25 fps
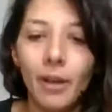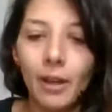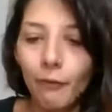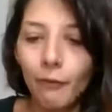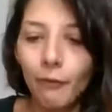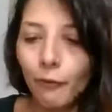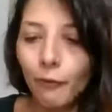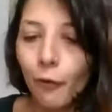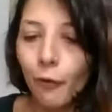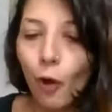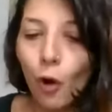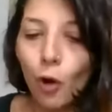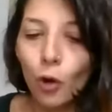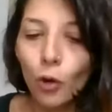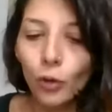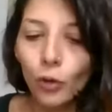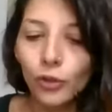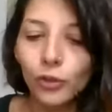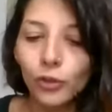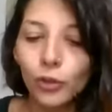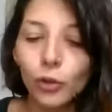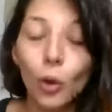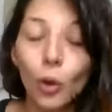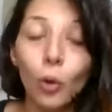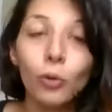
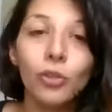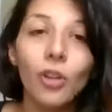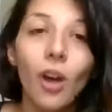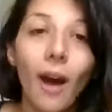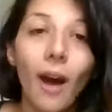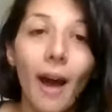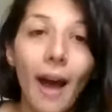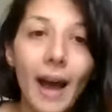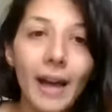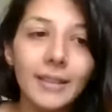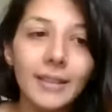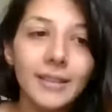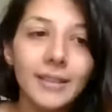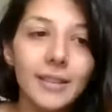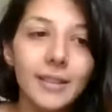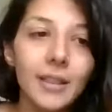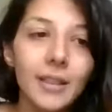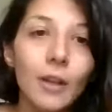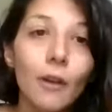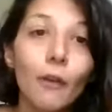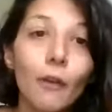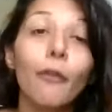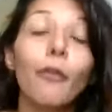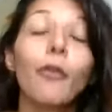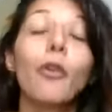focus those ads
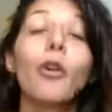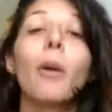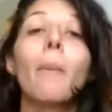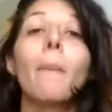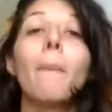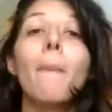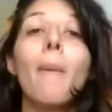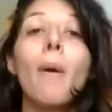for a